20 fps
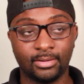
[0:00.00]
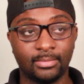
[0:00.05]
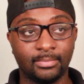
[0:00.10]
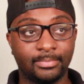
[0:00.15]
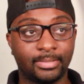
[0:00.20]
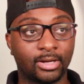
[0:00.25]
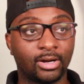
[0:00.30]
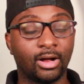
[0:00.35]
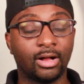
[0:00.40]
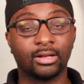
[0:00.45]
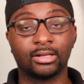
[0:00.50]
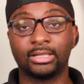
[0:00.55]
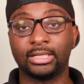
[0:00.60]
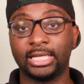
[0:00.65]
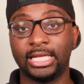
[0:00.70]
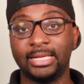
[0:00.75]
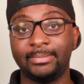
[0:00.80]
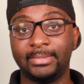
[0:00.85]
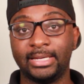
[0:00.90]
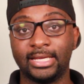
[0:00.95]
but all
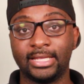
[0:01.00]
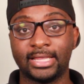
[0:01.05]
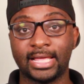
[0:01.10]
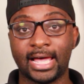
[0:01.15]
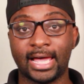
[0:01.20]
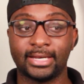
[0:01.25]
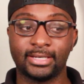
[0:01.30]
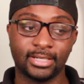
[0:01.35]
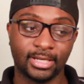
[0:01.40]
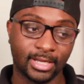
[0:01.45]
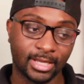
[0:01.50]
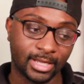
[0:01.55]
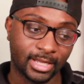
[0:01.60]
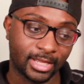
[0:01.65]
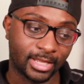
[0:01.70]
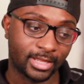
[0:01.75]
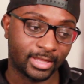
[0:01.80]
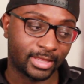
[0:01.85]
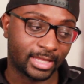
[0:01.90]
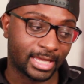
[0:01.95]
claiming that
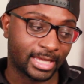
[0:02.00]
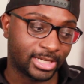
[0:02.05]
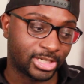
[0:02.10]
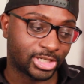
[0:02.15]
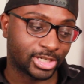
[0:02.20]
they